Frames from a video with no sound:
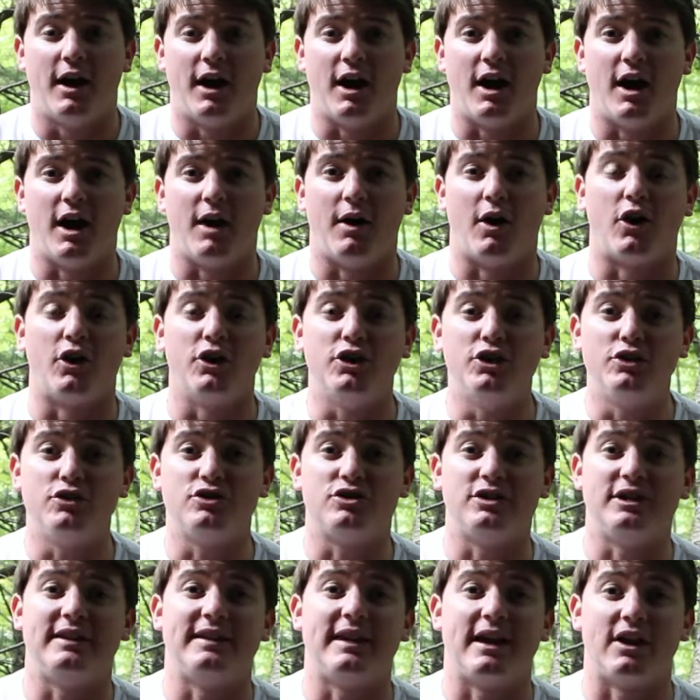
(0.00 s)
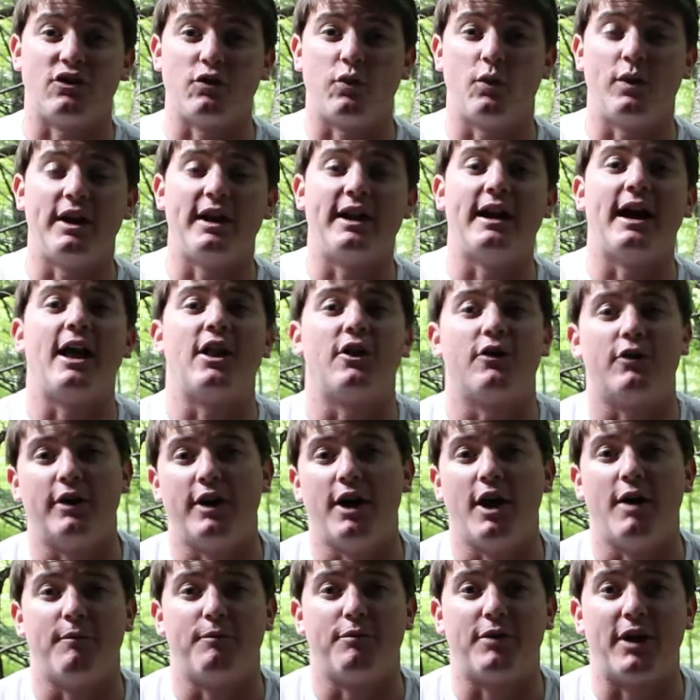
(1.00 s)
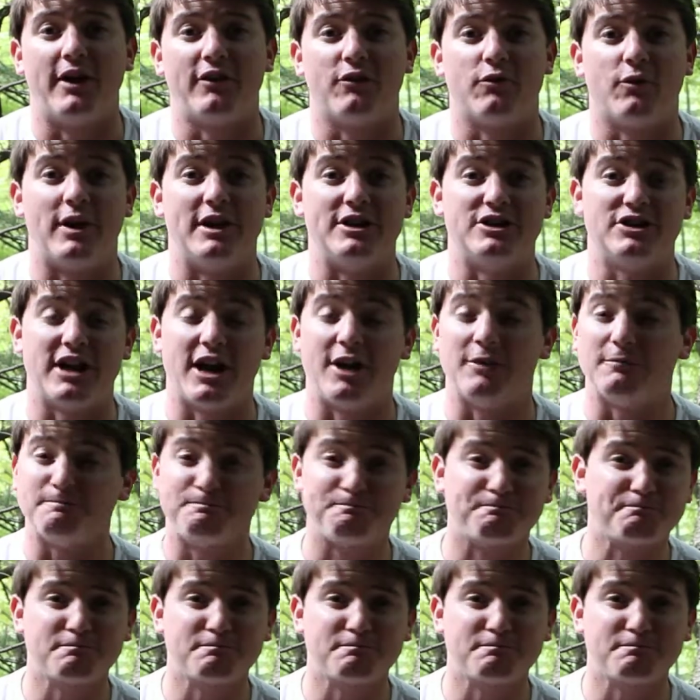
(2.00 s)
are usually in that $20 and up price range. Now,